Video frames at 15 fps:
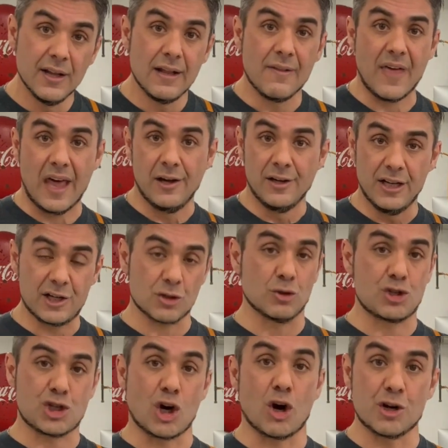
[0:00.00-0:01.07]
that initial
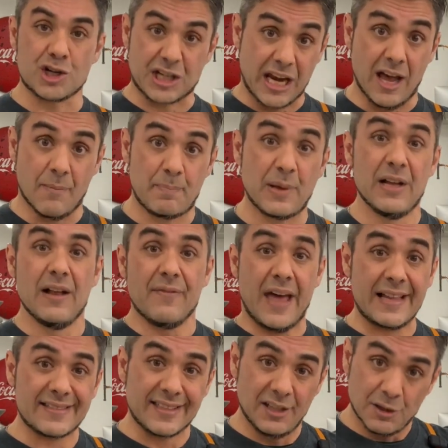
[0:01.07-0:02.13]
charge temp,
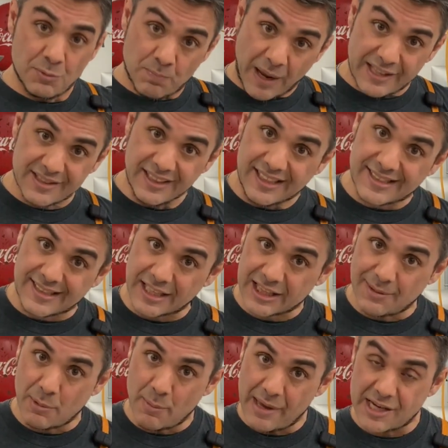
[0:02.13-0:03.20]
that's going to basically set the
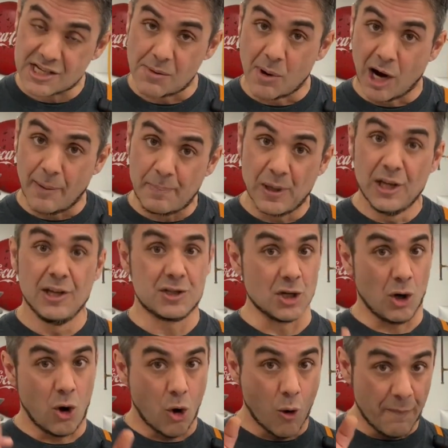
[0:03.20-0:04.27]
momentum up to
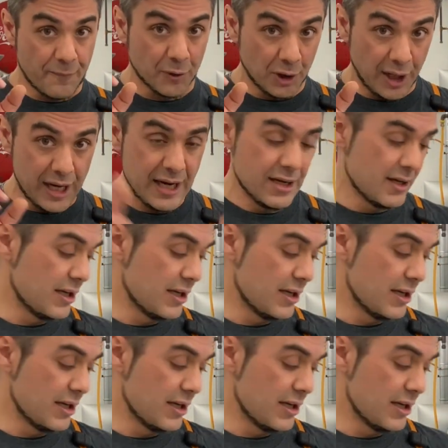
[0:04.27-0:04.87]
hopefully